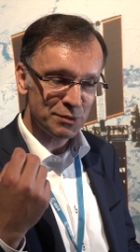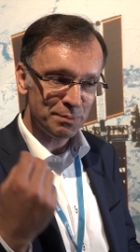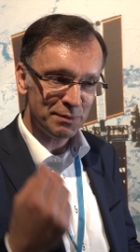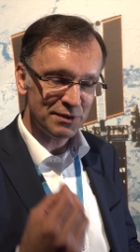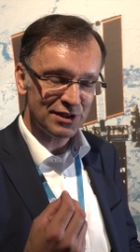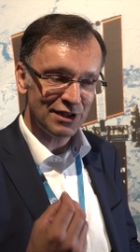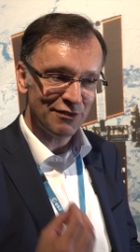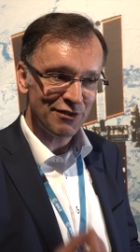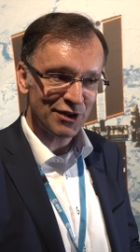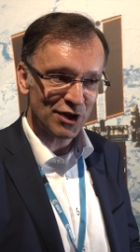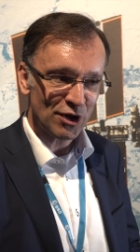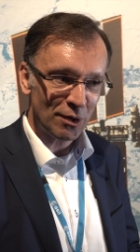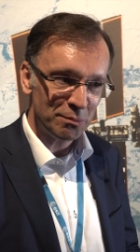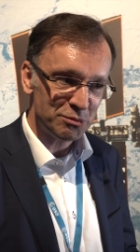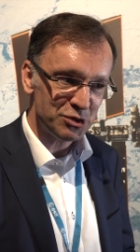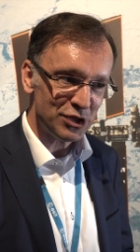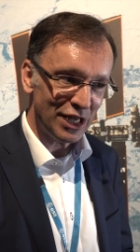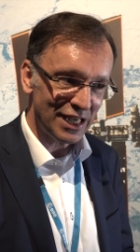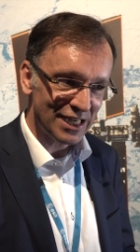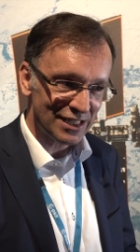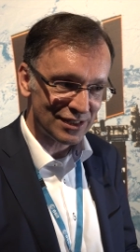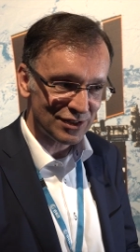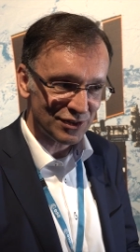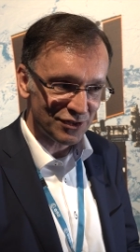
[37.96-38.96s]
specific
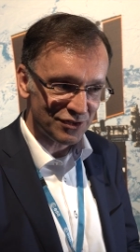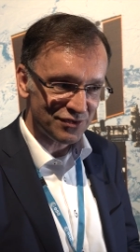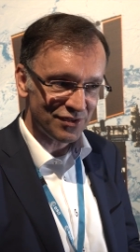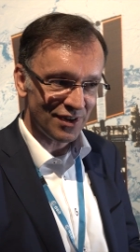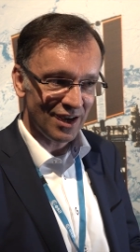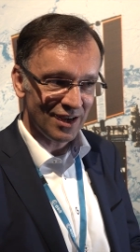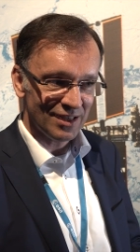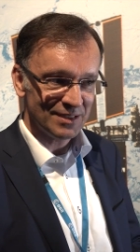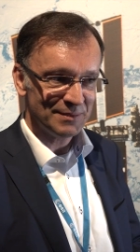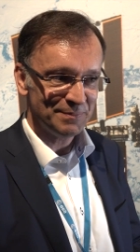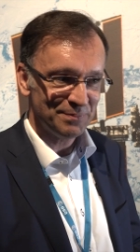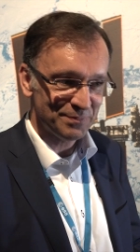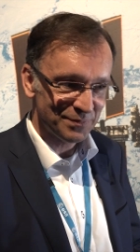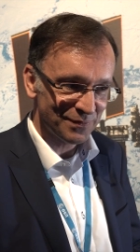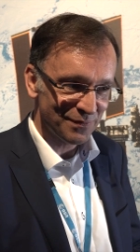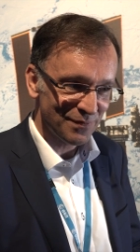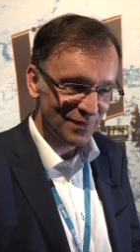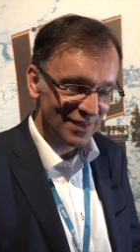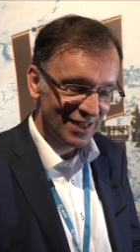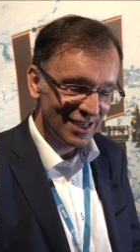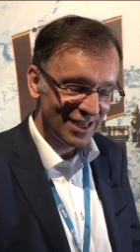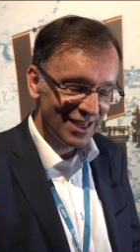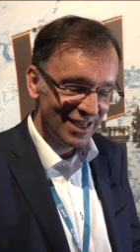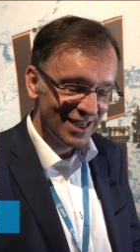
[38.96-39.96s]
objectives are
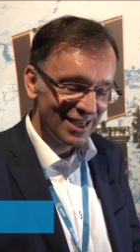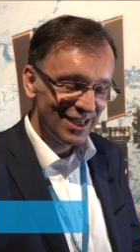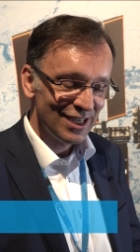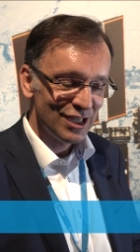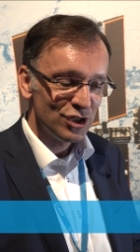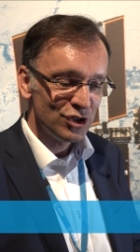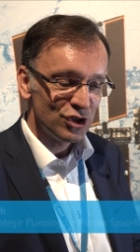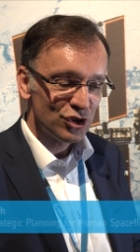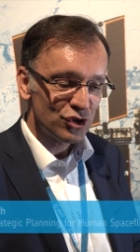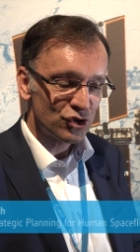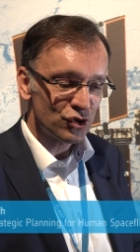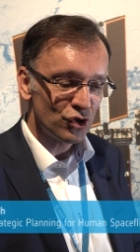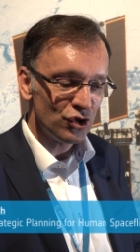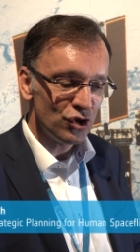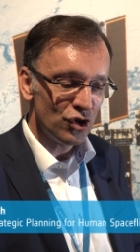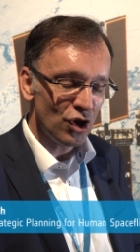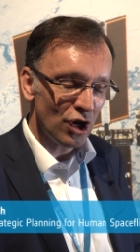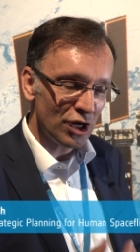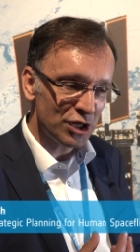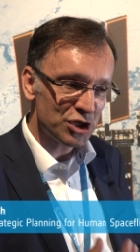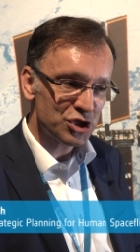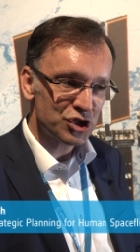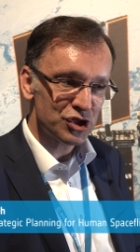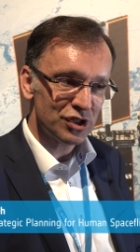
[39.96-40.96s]
to
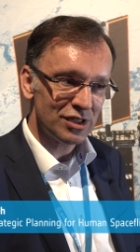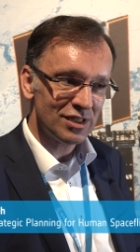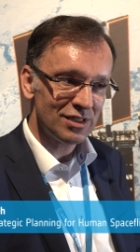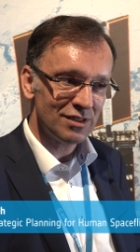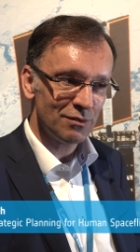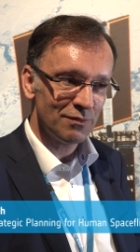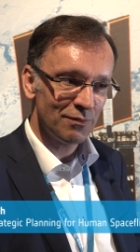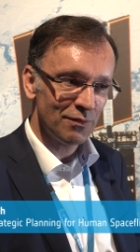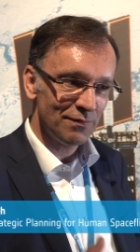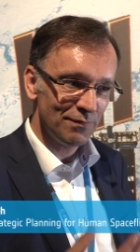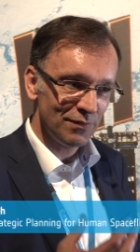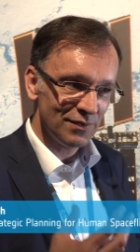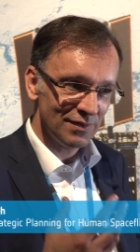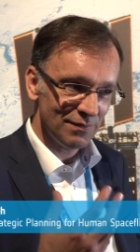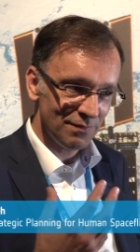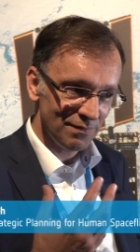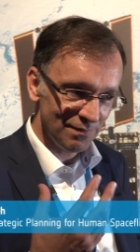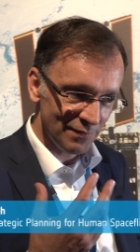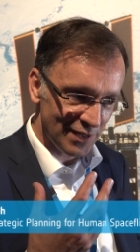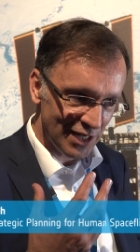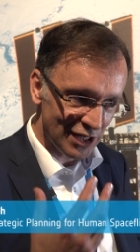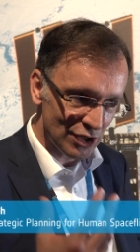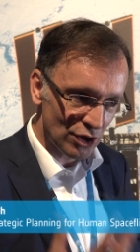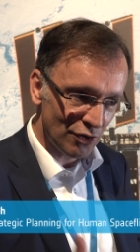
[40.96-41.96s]
nurture
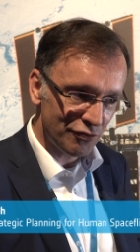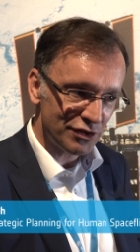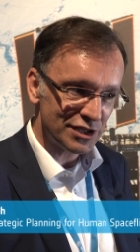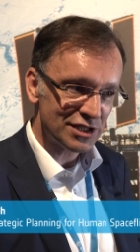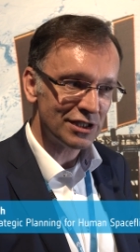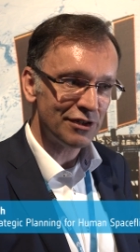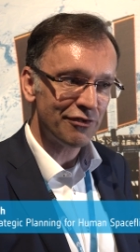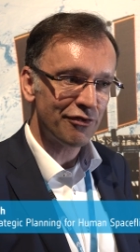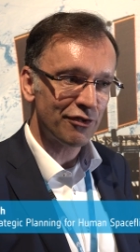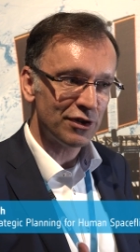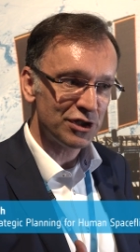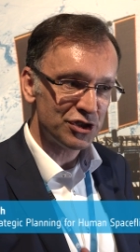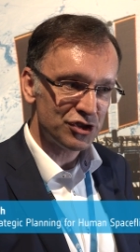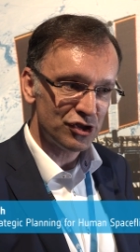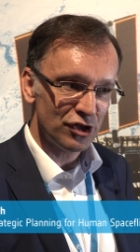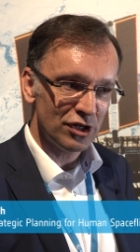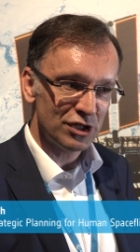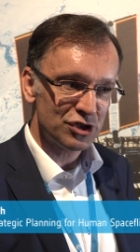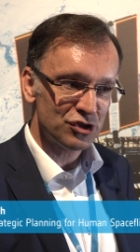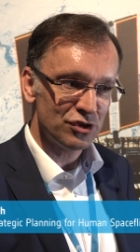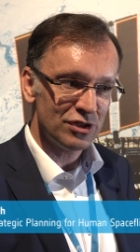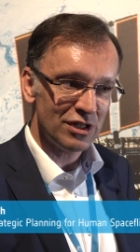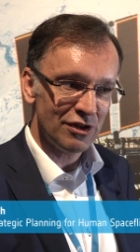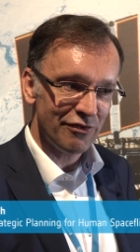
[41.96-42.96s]
innovative
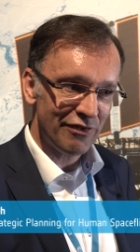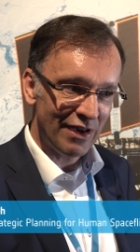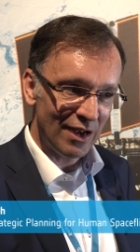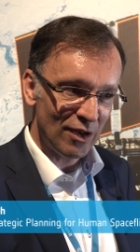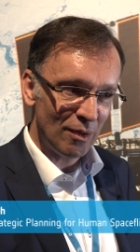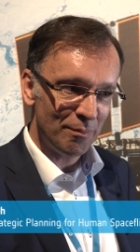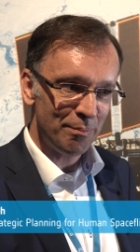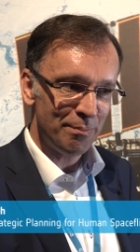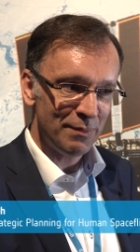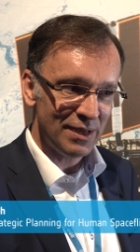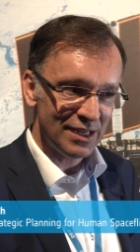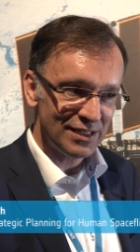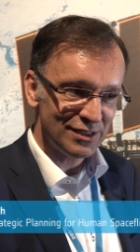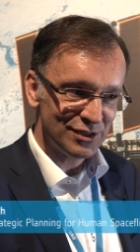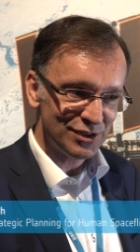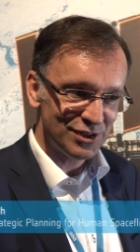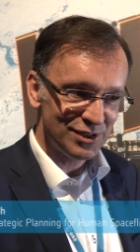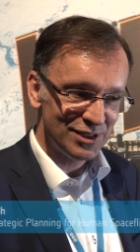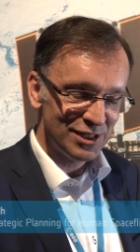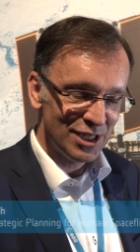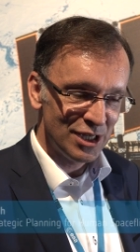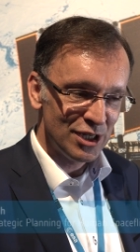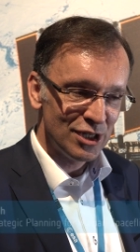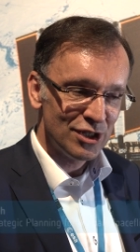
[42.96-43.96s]
research and development
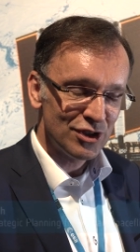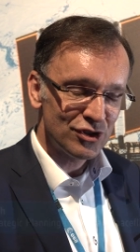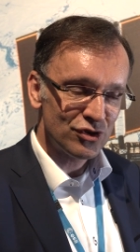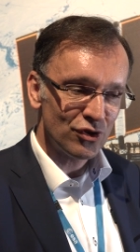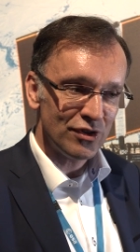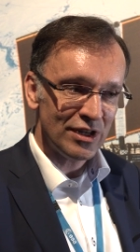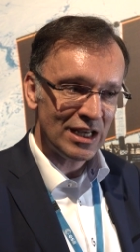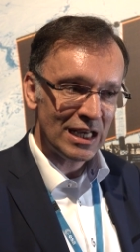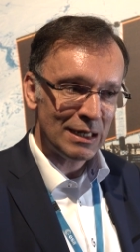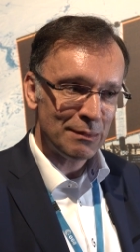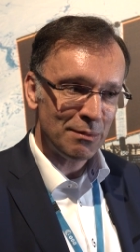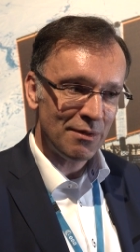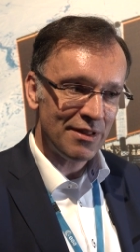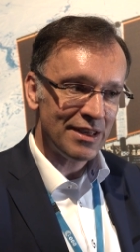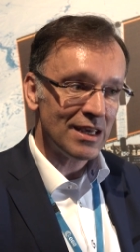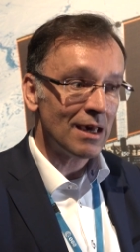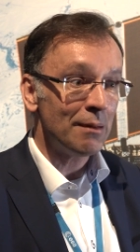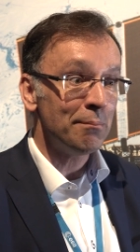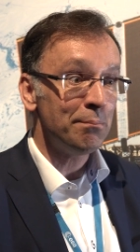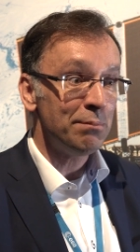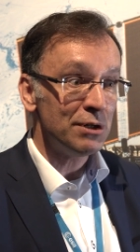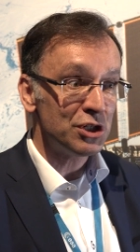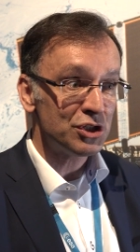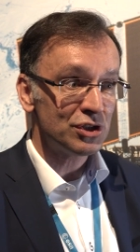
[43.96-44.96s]
to enable the
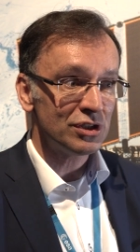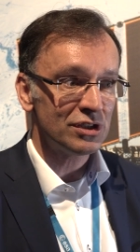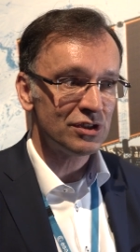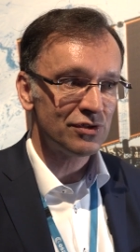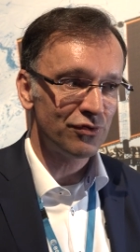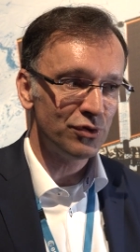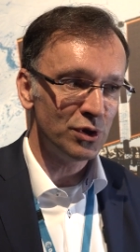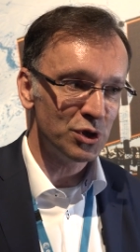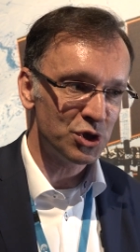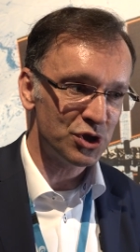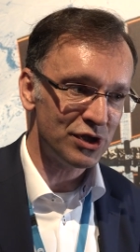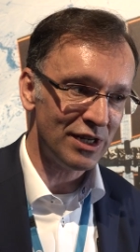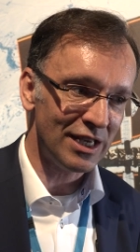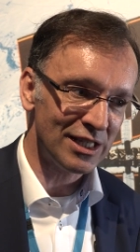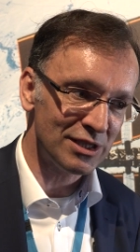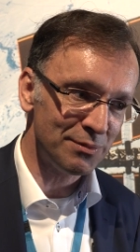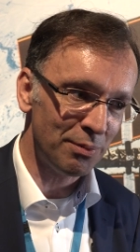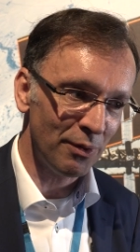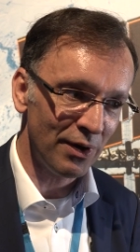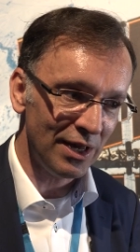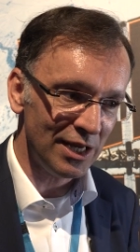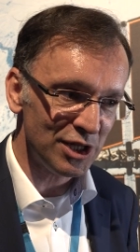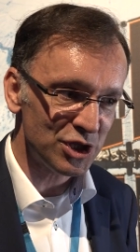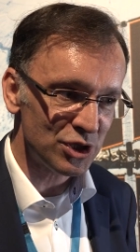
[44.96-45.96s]
ambitious future
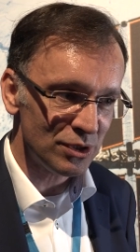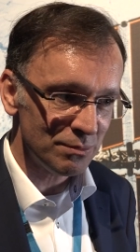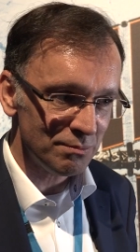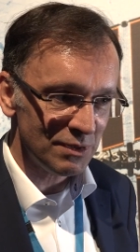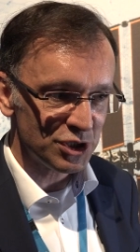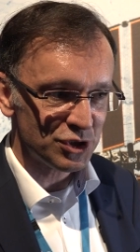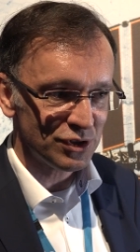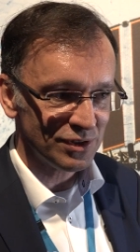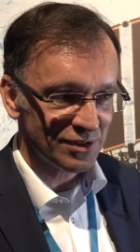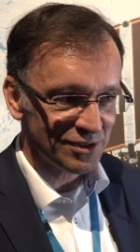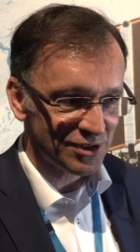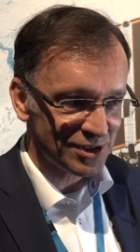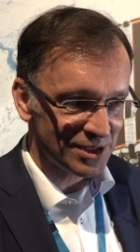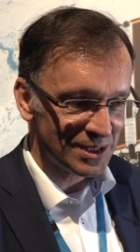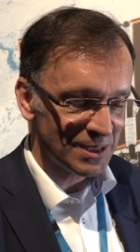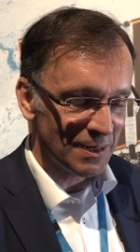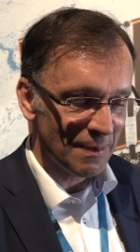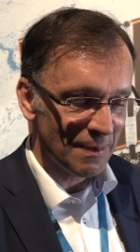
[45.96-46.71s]
exploration missions,